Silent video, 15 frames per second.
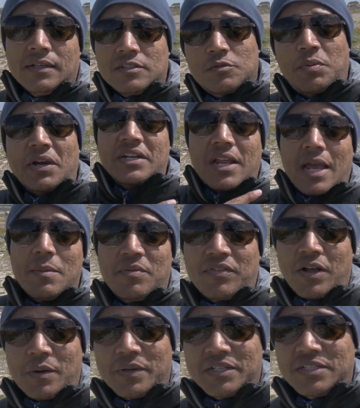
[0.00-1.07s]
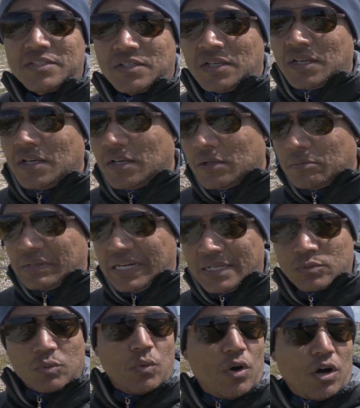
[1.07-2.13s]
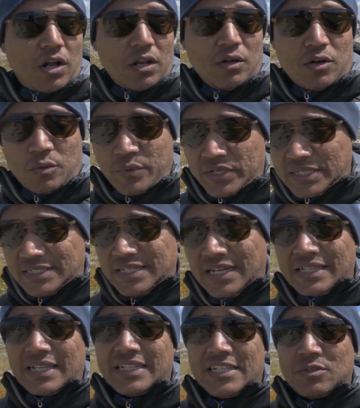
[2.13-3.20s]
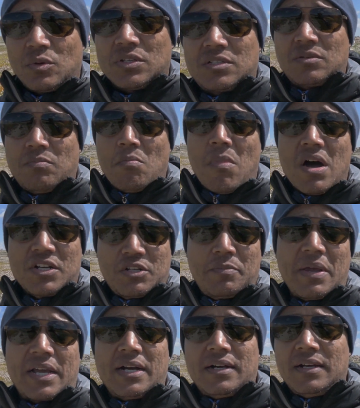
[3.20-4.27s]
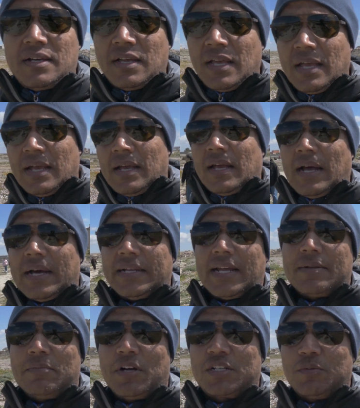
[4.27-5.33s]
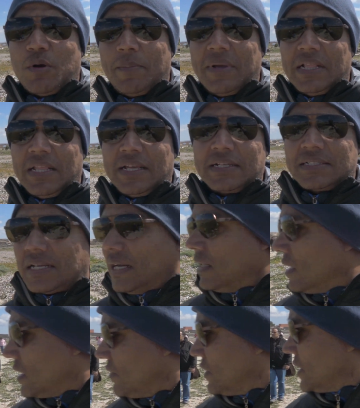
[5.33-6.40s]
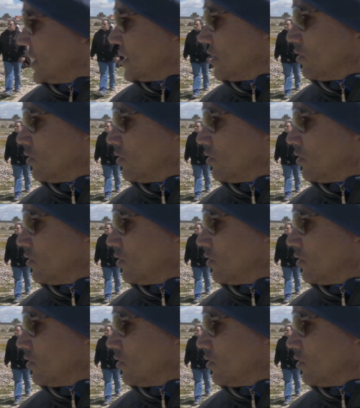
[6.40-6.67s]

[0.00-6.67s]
springtime flowers. But as we walk along, we could tell that this was much bigger and had much more buildings, and a lot of it is